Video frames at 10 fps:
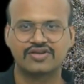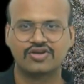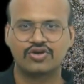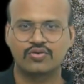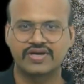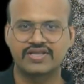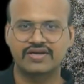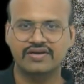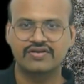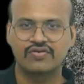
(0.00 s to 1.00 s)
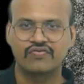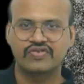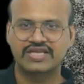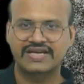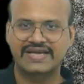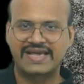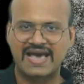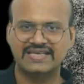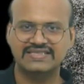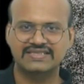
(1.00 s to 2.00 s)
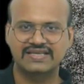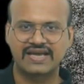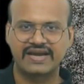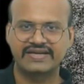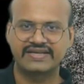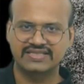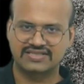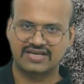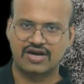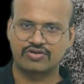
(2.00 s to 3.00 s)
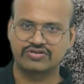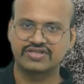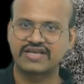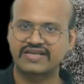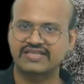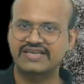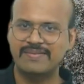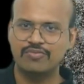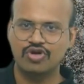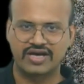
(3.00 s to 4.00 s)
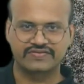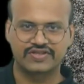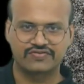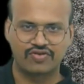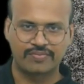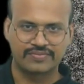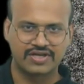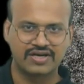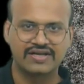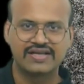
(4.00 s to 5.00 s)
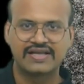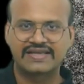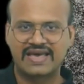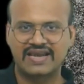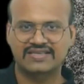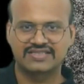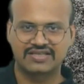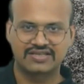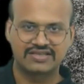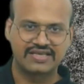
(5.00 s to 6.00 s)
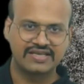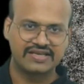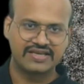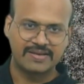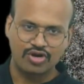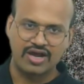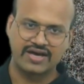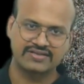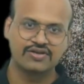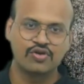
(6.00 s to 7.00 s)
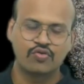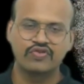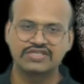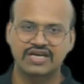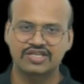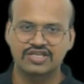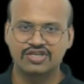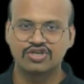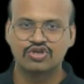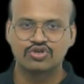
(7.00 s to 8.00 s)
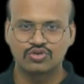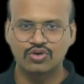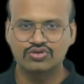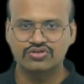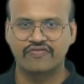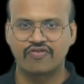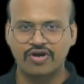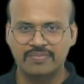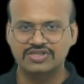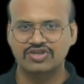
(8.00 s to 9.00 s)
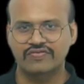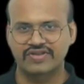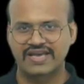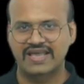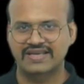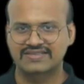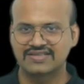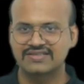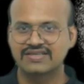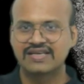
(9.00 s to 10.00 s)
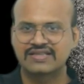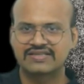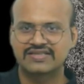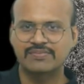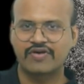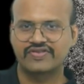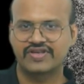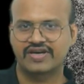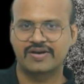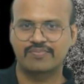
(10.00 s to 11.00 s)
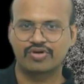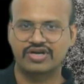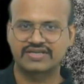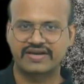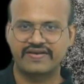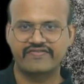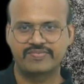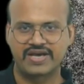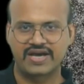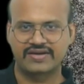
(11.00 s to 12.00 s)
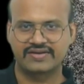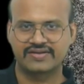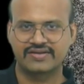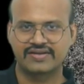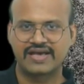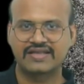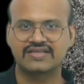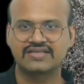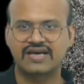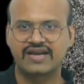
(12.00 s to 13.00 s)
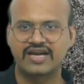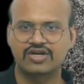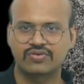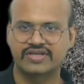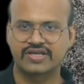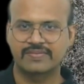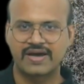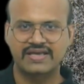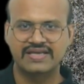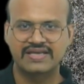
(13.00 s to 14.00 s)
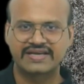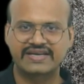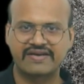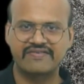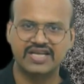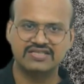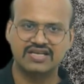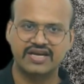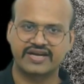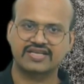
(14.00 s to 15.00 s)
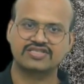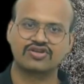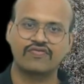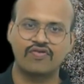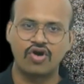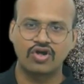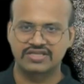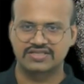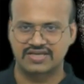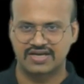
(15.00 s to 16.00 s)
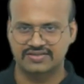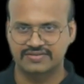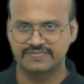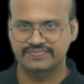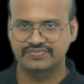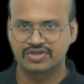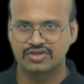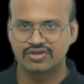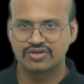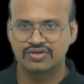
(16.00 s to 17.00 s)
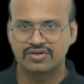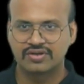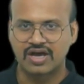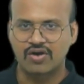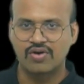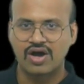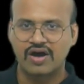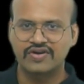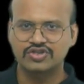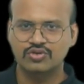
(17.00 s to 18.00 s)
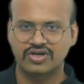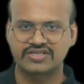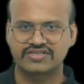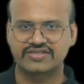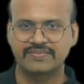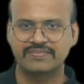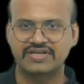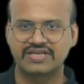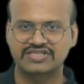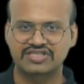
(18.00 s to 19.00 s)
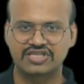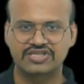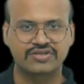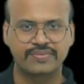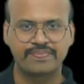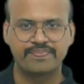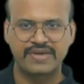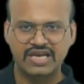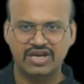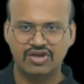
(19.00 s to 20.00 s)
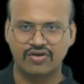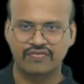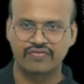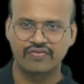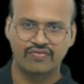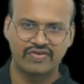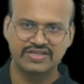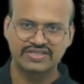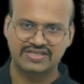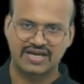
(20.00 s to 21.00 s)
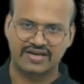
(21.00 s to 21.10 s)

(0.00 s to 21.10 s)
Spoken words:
together with a gas and dust cloud. These are the nebulas which form the galaxy. The nebulas, which are the source of formation of the galaxies, some of their components are left behind, and these are held together by gravitational attraction of all these stars. Now our solar system consists mainly of one star,